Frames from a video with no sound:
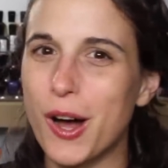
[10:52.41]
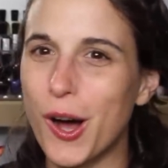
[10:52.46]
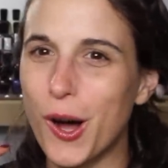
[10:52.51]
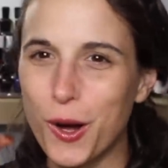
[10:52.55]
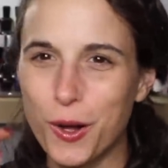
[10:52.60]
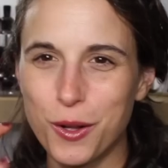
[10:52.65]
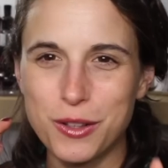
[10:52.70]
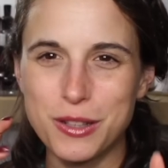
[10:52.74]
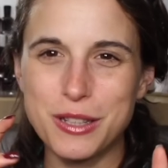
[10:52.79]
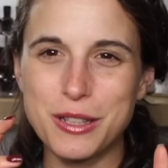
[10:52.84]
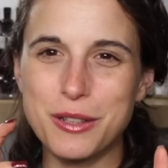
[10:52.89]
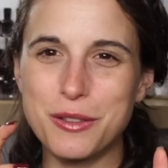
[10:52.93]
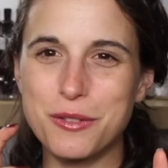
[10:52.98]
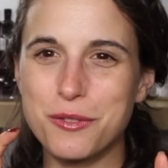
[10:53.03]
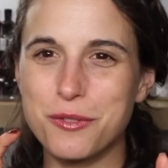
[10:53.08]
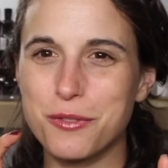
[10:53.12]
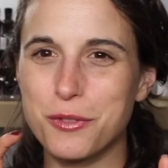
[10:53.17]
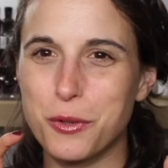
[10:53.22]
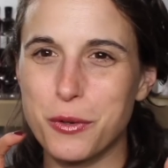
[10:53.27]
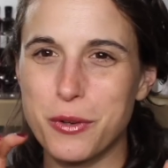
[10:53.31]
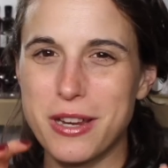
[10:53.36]

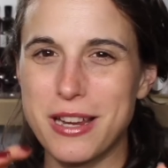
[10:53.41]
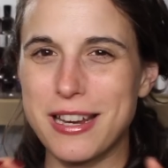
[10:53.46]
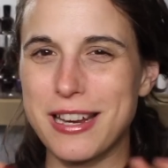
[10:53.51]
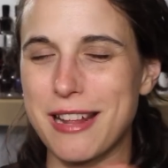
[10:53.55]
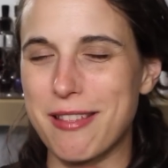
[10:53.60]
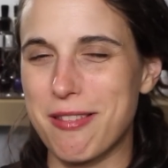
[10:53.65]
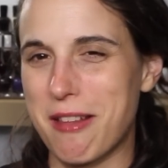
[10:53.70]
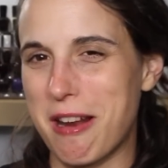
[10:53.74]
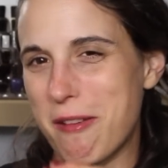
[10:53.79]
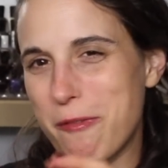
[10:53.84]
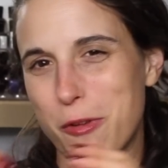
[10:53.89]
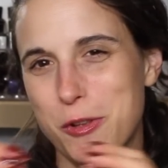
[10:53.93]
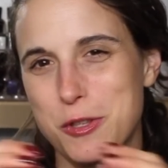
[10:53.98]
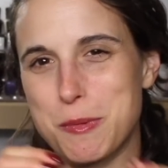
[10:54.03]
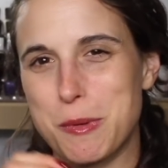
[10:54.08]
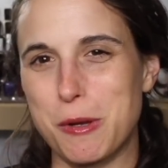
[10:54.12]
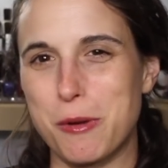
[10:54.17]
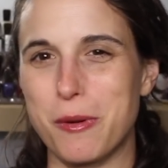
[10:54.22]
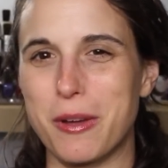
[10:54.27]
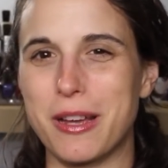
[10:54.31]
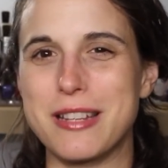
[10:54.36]
olive green, and then I've
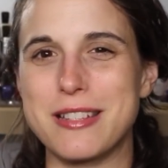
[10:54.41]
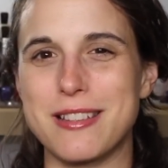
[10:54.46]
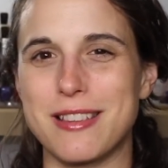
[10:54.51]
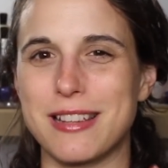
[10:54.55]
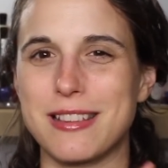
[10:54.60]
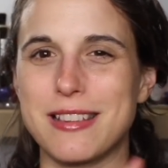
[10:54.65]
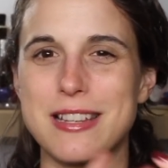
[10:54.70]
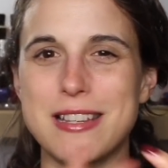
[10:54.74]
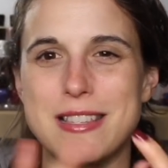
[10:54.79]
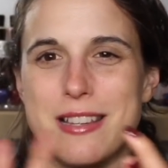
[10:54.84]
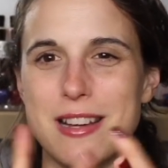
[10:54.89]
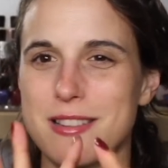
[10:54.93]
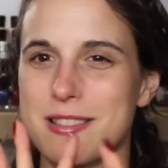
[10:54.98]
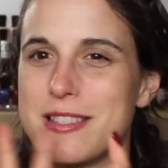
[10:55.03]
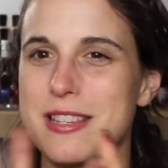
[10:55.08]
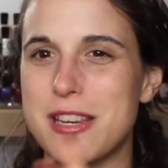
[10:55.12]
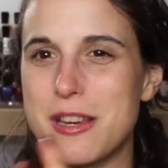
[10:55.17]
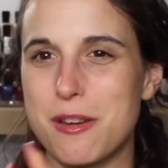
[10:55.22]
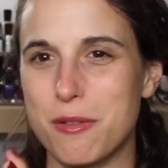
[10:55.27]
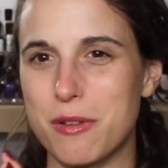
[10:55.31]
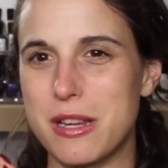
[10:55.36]
also been going into like the
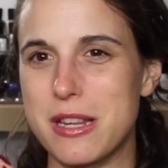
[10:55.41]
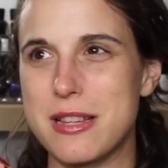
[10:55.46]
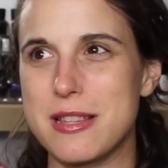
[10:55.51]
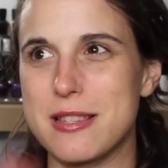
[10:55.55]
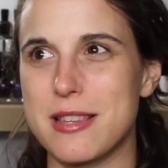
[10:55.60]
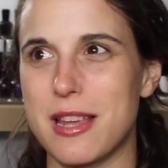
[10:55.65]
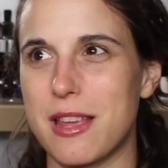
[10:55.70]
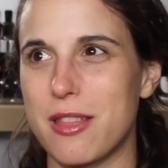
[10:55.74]
dusty greens,